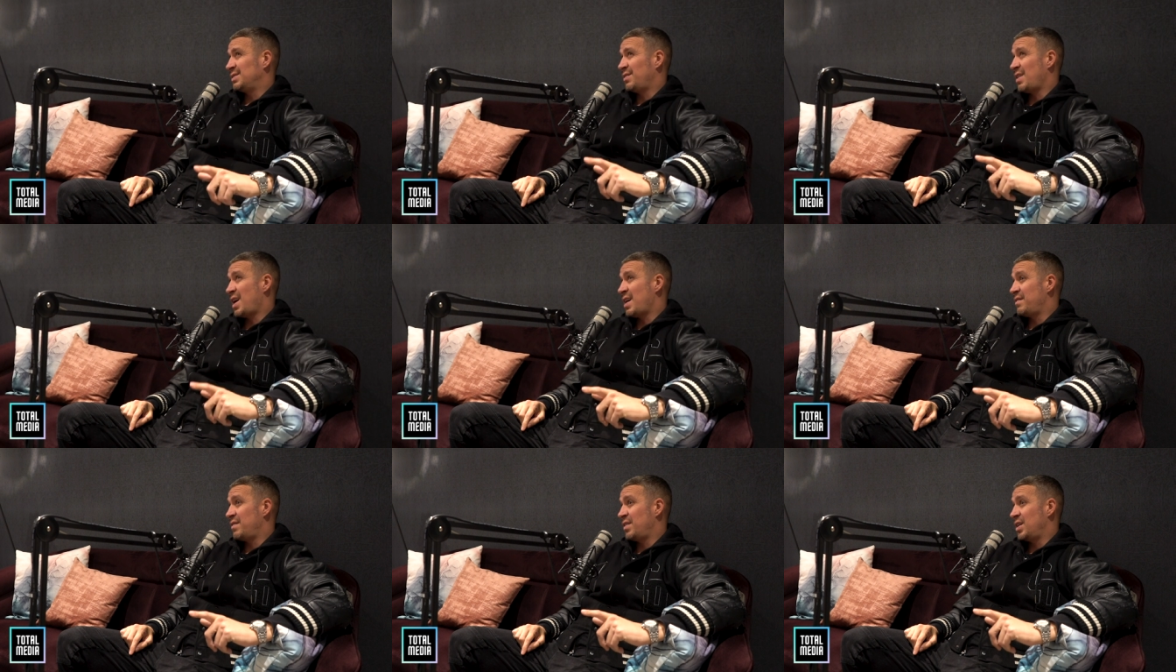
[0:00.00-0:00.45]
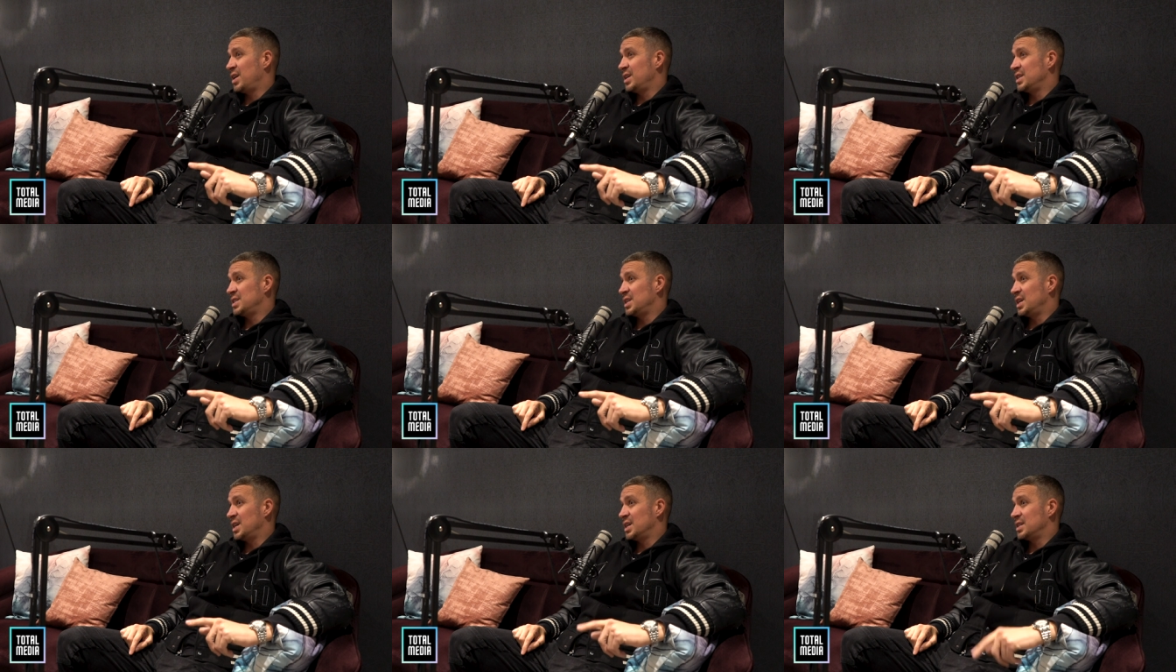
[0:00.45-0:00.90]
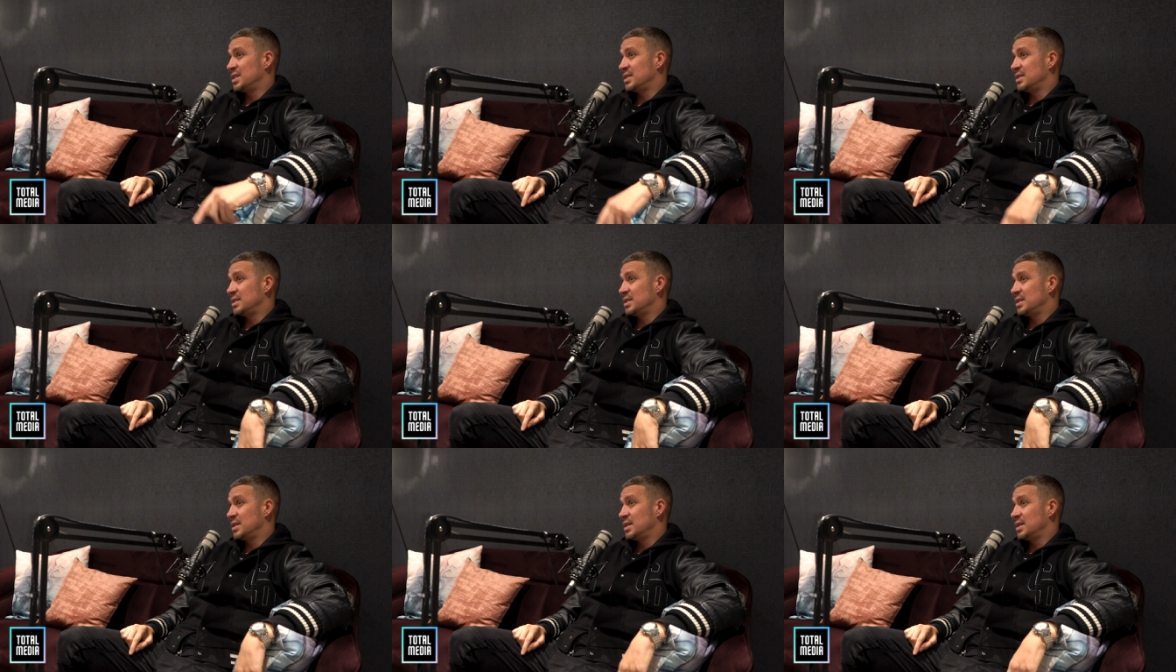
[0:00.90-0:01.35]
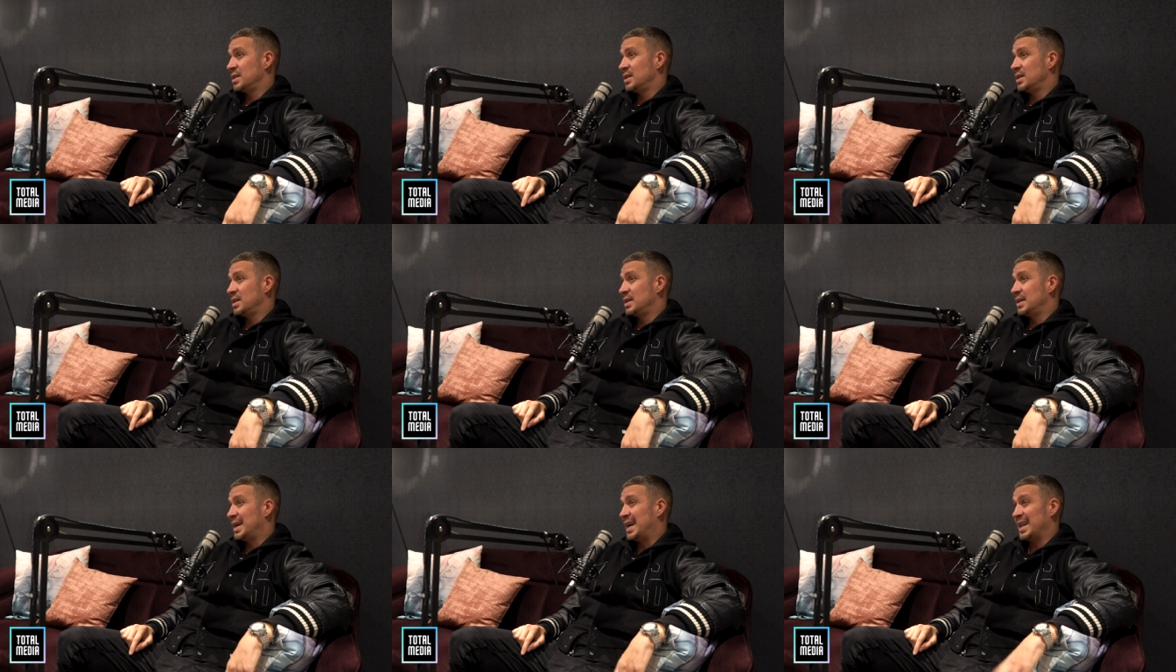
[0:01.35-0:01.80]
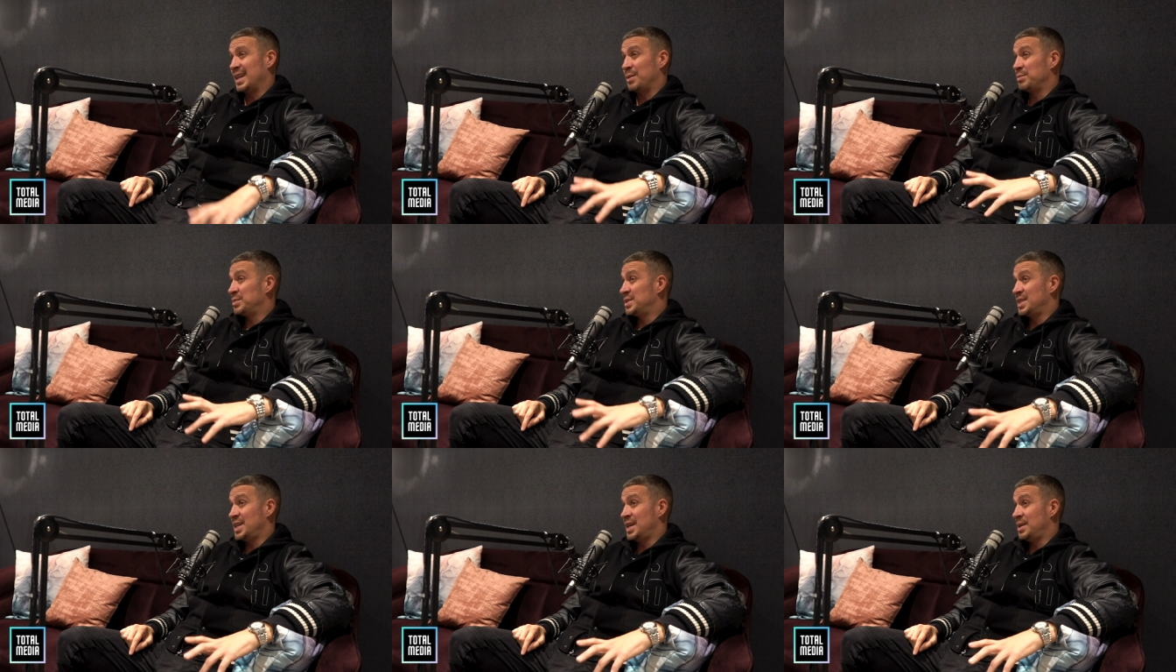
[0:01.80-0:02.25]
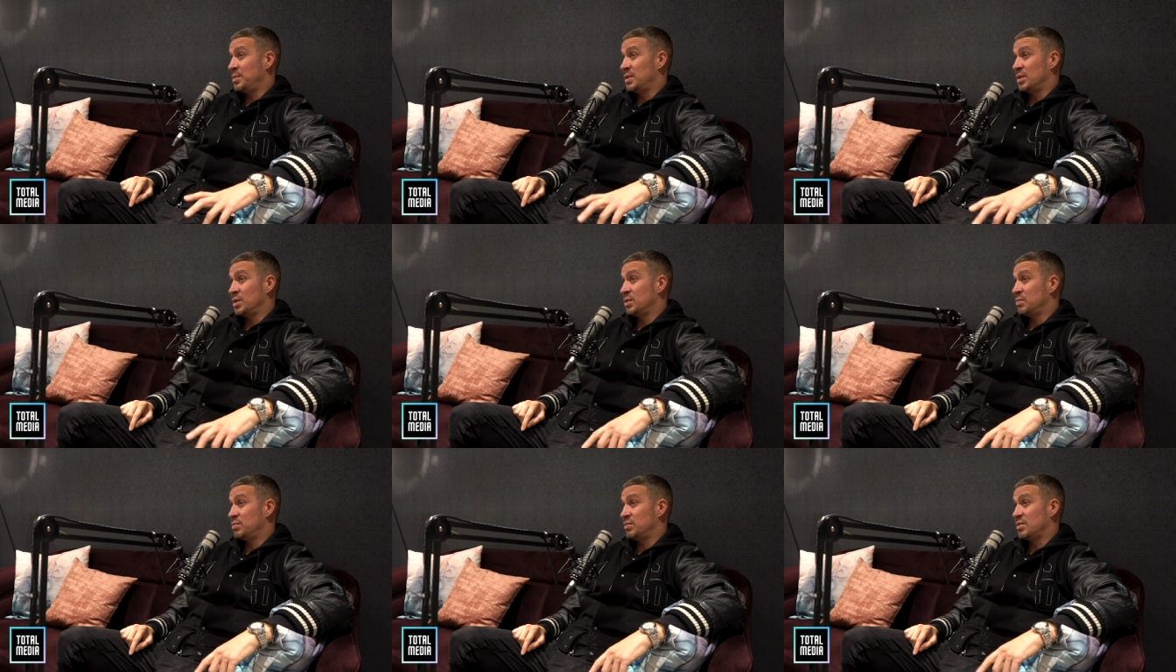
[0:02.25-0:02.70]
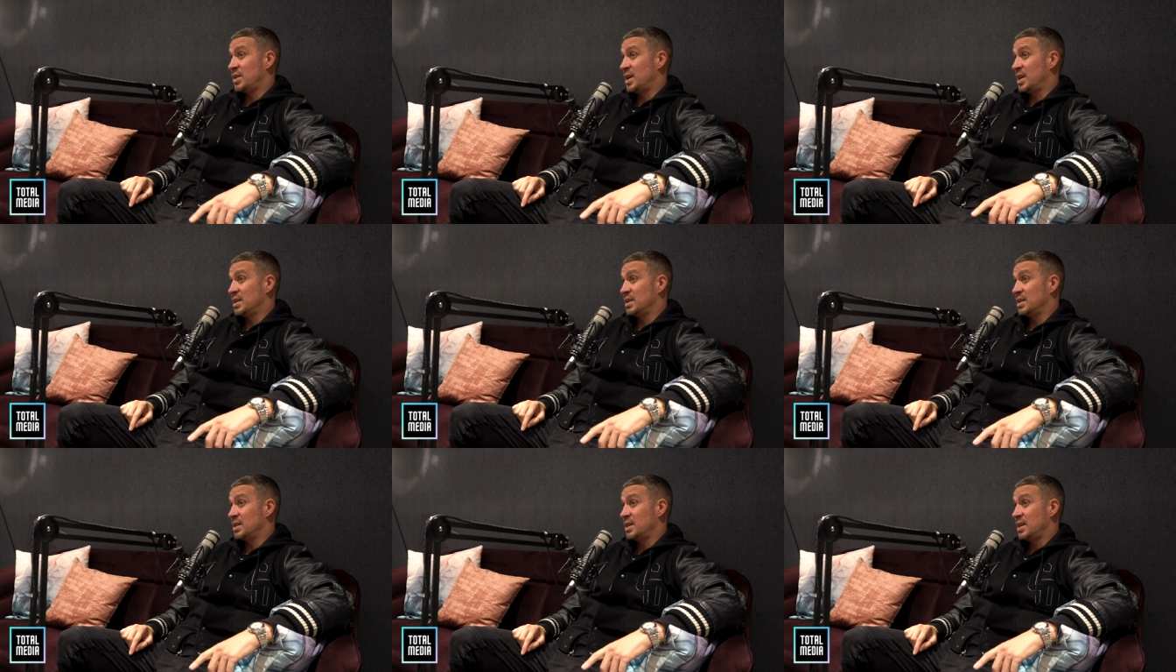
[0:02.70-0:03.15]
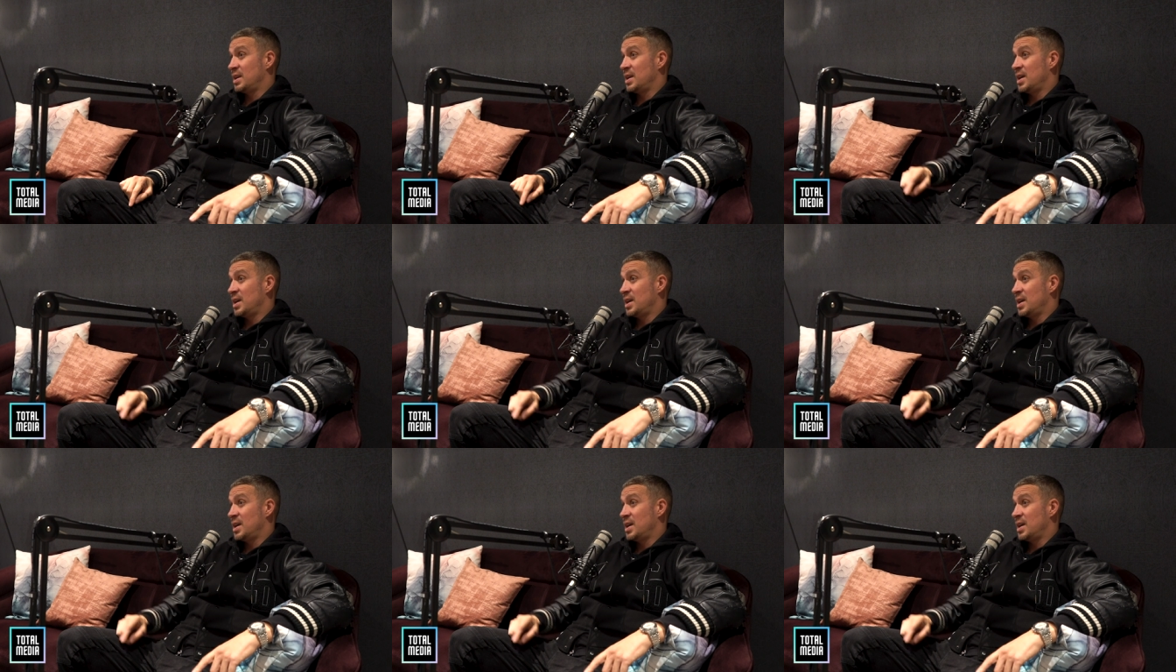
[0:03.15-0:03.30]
five thirty-six, and I'm steaming on the train.